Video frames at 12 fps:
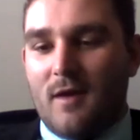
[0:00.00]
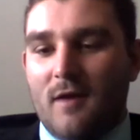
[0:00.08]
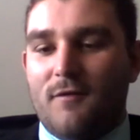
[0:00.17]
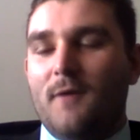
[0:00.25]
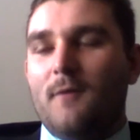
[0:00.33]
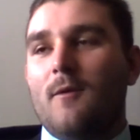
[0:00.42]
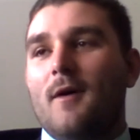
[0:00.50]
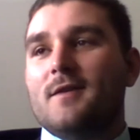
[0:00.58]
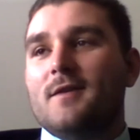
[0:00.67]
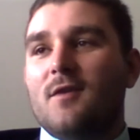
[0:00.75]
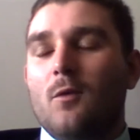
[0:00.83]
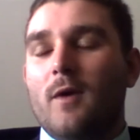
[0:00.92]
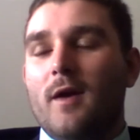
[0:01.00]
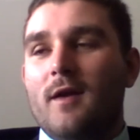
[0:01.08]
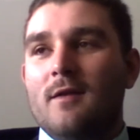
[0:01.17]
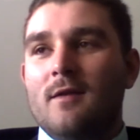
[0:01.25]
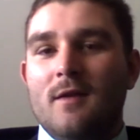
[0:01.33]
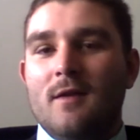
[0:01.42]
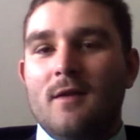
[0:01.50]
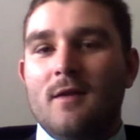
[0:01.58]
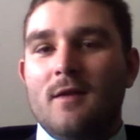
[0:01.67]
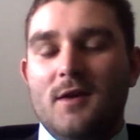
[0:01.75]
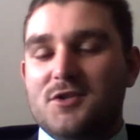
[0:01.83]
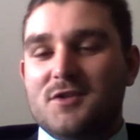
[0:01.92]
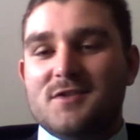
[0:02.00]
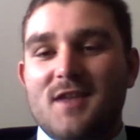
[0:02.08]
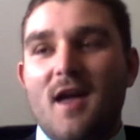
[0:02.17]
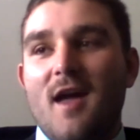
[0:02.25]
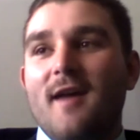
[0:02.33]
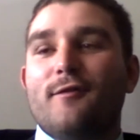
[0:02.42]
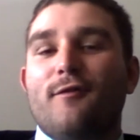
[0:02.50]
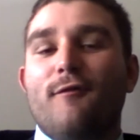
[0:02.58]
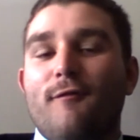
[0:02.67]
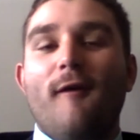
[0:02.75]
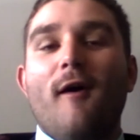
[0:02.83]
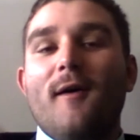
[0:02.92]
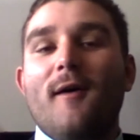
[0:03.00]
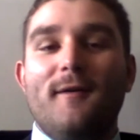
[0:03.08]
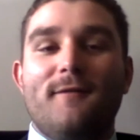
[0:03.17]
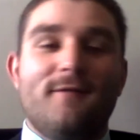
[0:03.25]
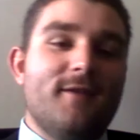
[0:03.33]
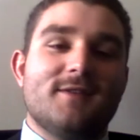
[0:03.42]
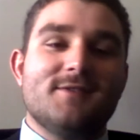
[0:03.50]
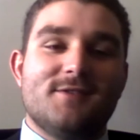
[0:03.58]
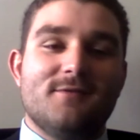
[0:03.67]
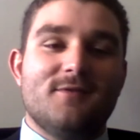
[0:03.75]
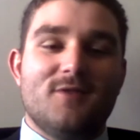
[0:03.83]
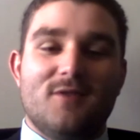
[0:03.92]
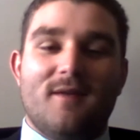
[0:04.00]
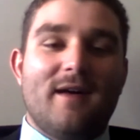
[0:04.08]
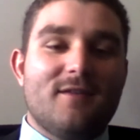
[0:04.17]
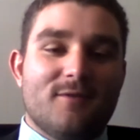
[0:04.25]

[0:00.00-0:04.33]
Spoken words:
he wants to win, he should stay as far away from the Knicks as humanly possible.